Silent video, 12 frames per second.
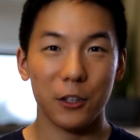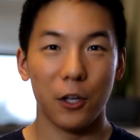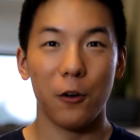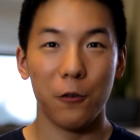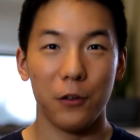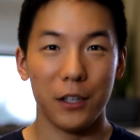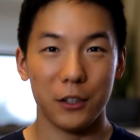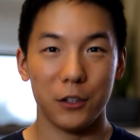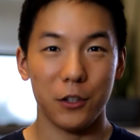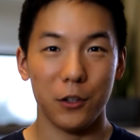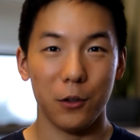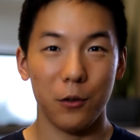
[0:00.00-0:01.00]
and as all friends
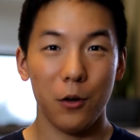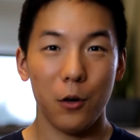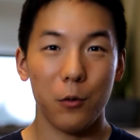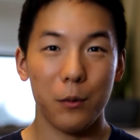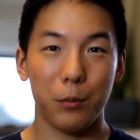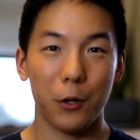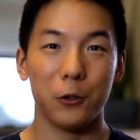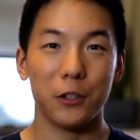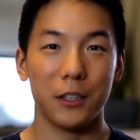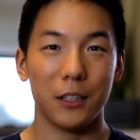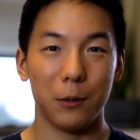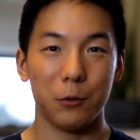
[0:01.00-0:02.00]
do, we broached
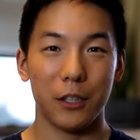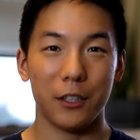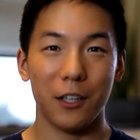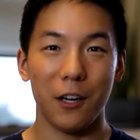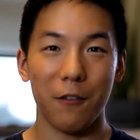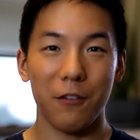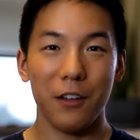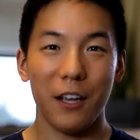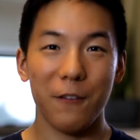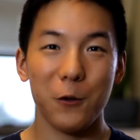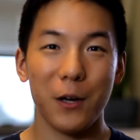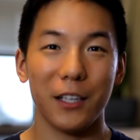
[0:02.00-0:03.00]
the subject of
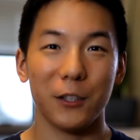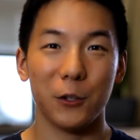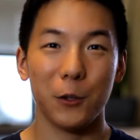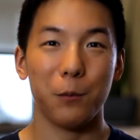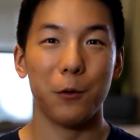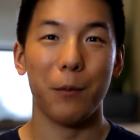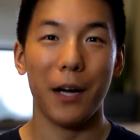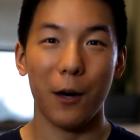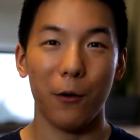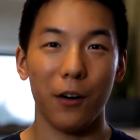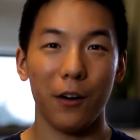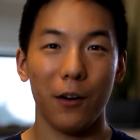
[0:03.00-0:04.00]
if you had a
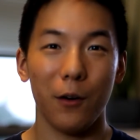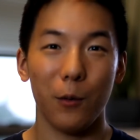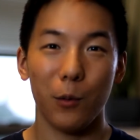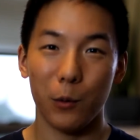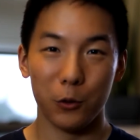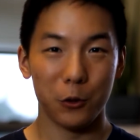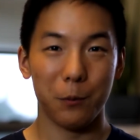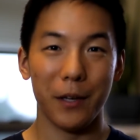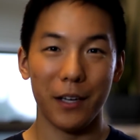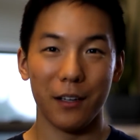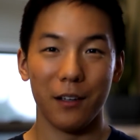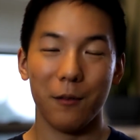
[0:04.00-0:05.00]
superpower, what would you
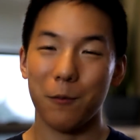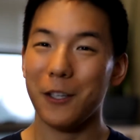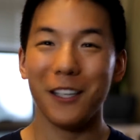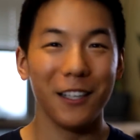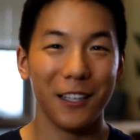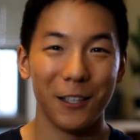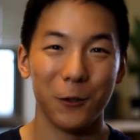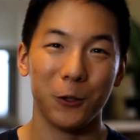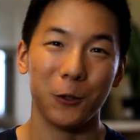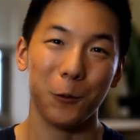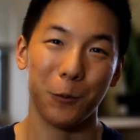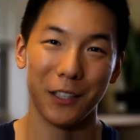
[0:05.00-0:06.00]
pick? Me? It was
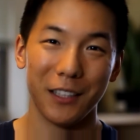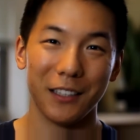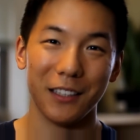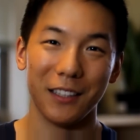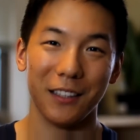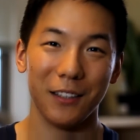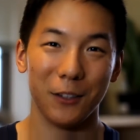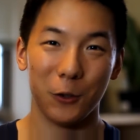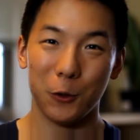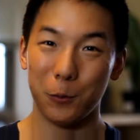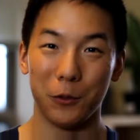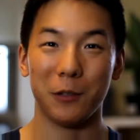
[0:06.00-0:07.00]
super easy
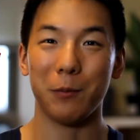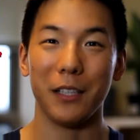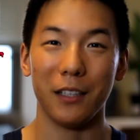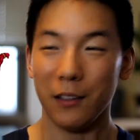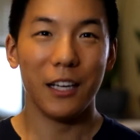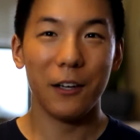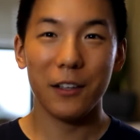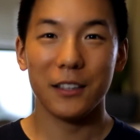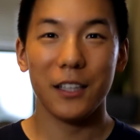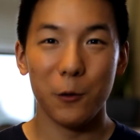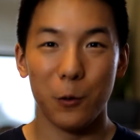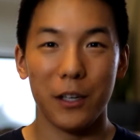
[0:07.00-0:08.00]
super speed. Eric
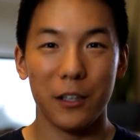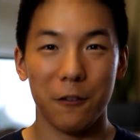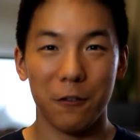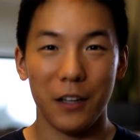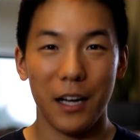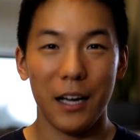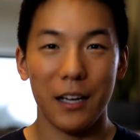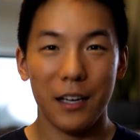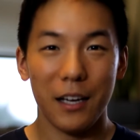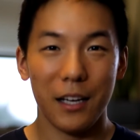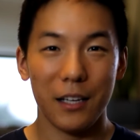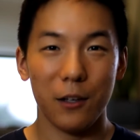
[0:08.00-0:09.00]
said he wanted to fly,
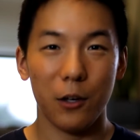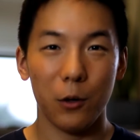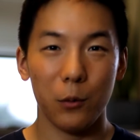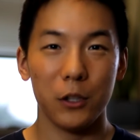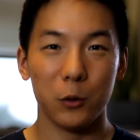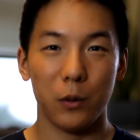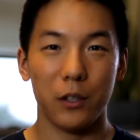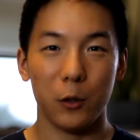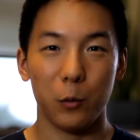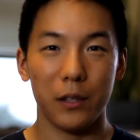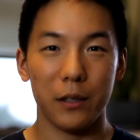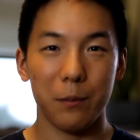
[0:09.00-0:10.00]
and he would always wondered
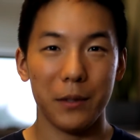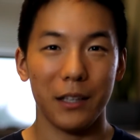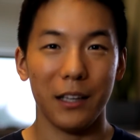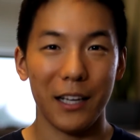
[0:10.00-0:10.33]
what it'd be